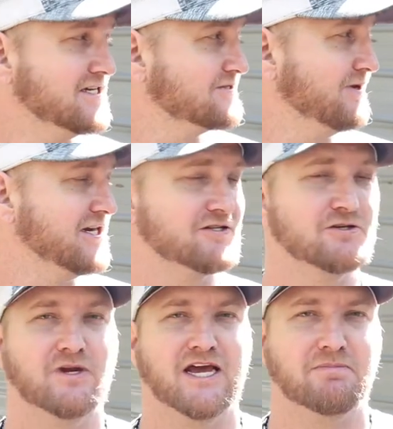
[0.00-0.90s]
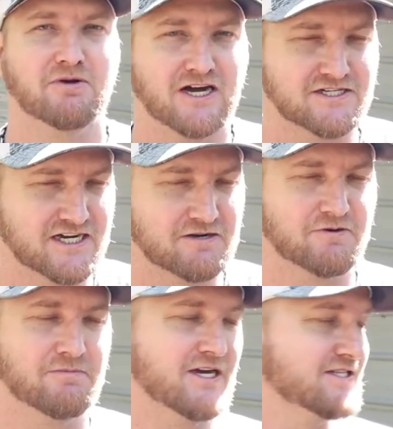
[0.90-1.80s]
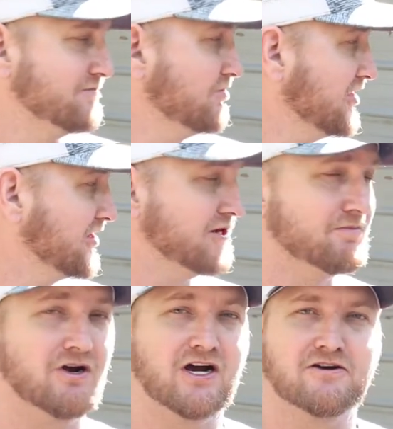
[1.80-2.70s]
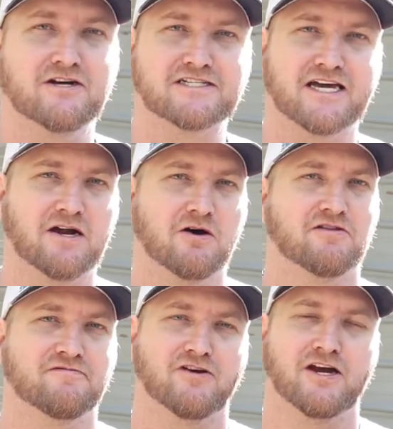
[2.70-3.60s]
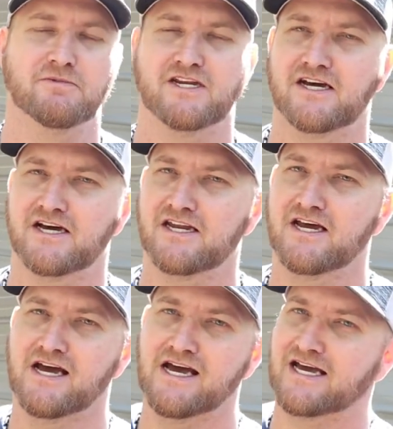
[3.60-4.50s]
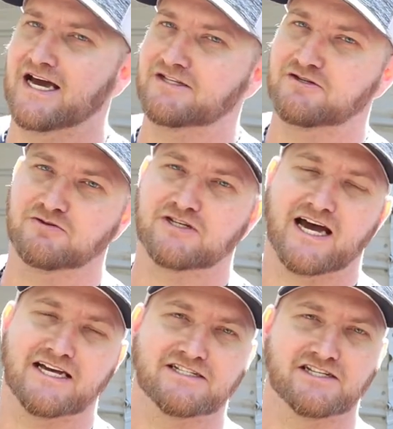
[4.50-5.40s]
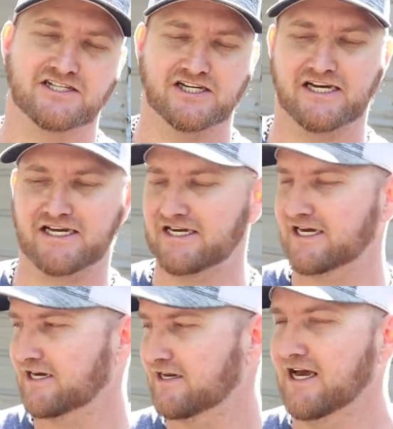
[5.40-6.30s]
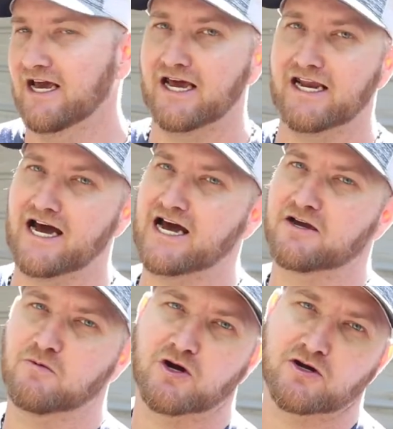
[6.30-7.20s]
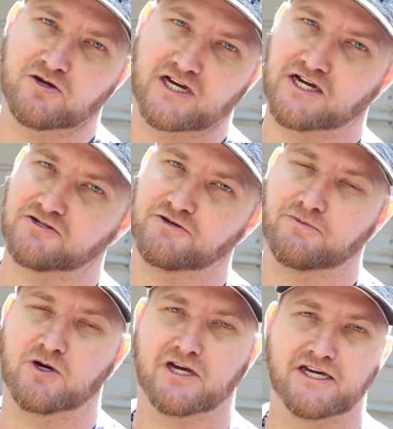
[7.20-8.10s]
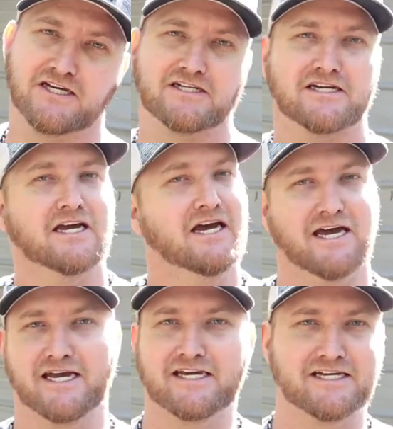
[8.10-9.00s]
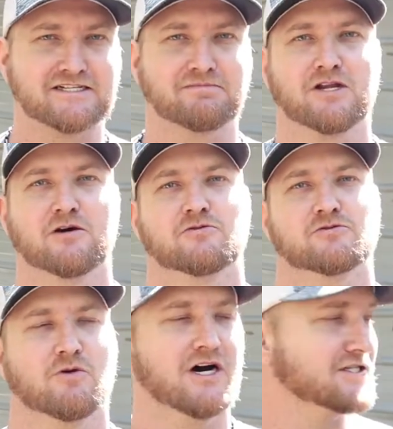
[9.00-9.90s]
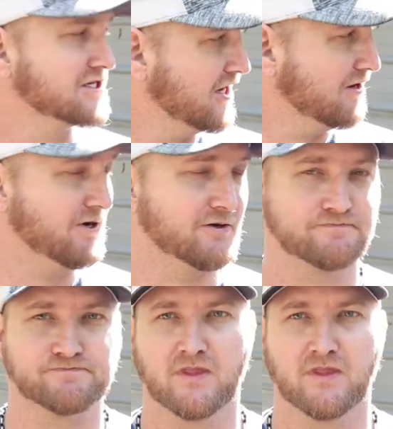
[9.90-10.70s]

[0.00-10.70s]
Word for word: It's been a two-day project. We've made some pretty good progress. Got all the framing done. Got two sides of the sheeting done. And now I can work on the Country Boy kitchen and get some clothes washed. Come on.